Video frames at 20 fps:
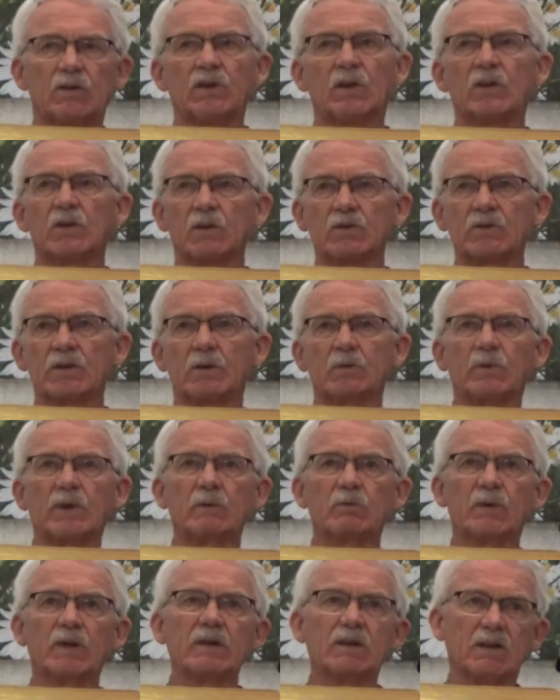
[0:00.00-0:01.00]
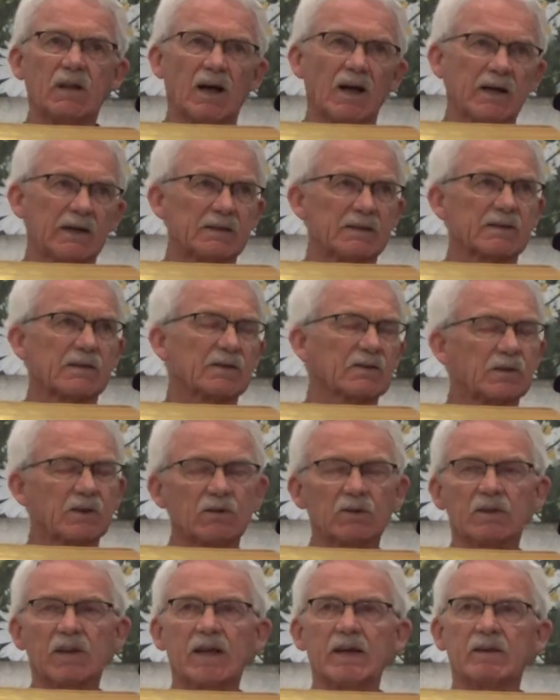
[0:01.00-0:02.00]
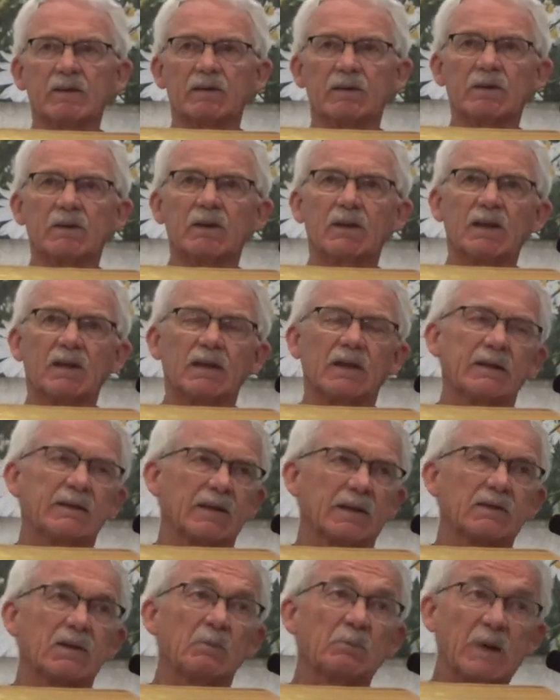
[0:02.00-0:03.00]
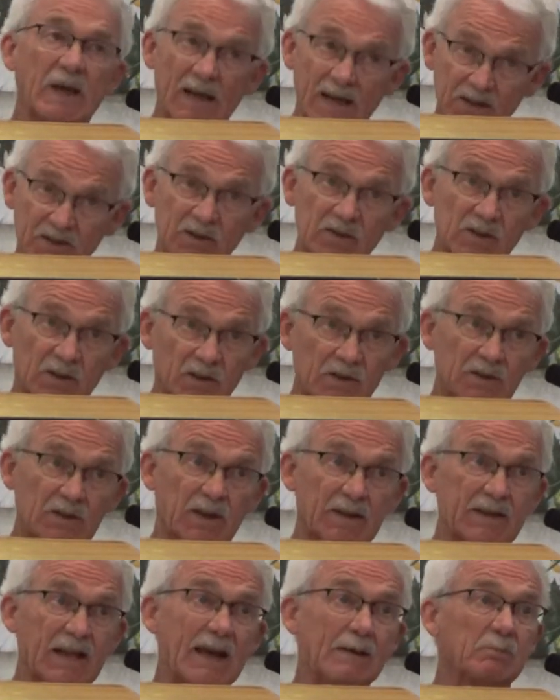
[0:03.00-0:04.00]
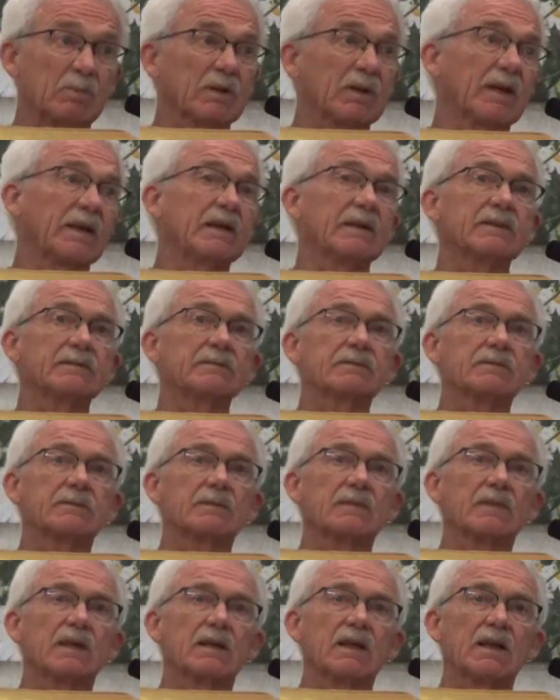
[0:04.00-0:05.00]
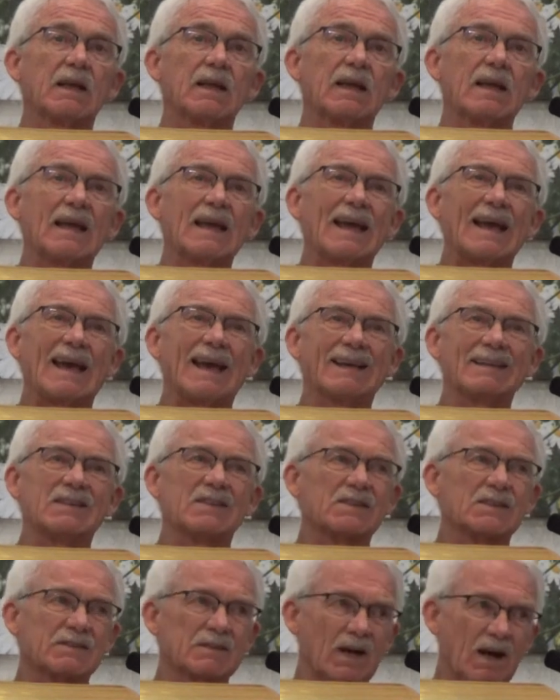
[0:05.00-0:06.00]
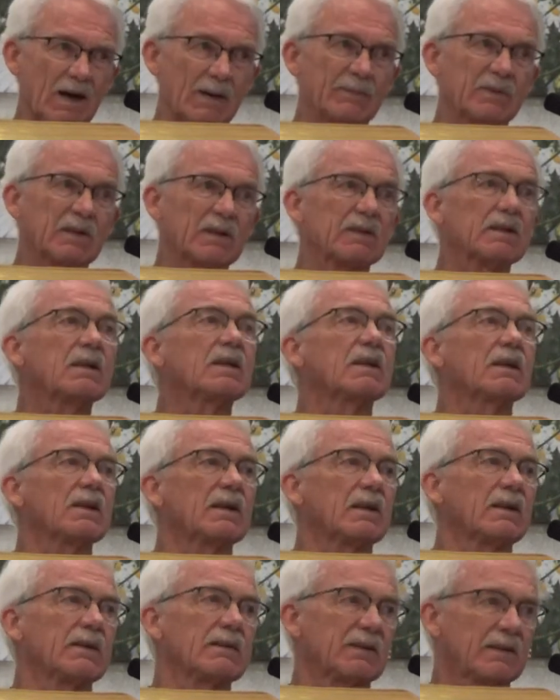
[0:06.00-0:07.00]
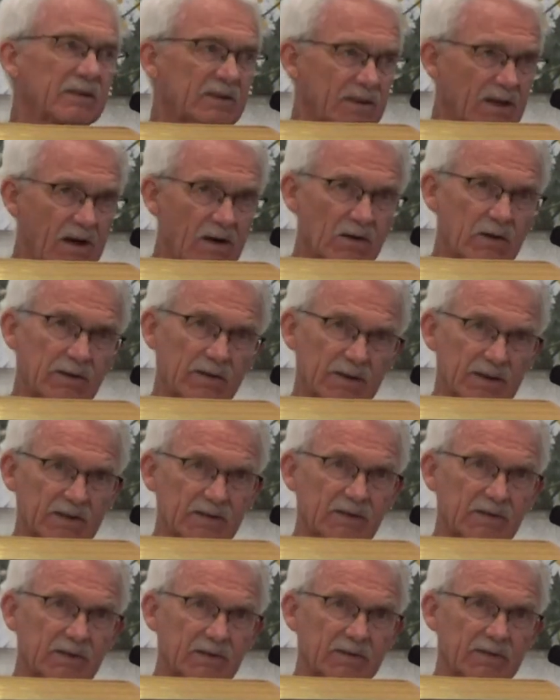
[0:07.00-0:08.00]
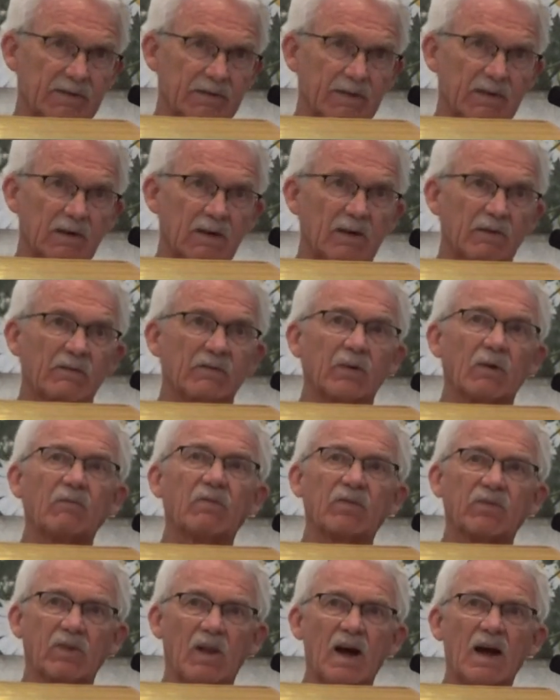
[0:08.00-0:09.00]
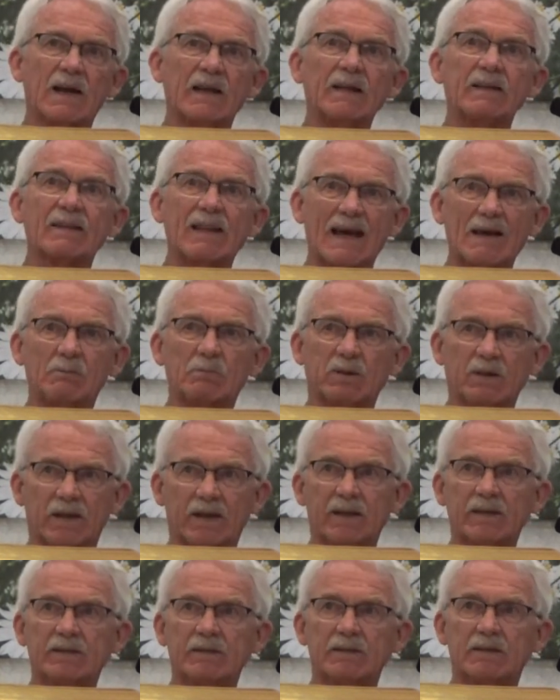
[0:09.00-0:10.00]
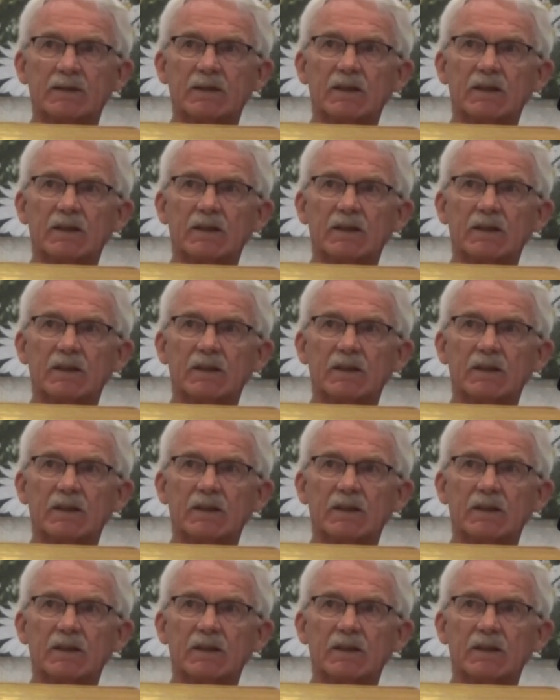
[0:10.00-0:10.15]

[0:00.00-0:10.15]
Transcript: Little did we realize until later that the passengers on that plane had stopped the terrorists from flying that plane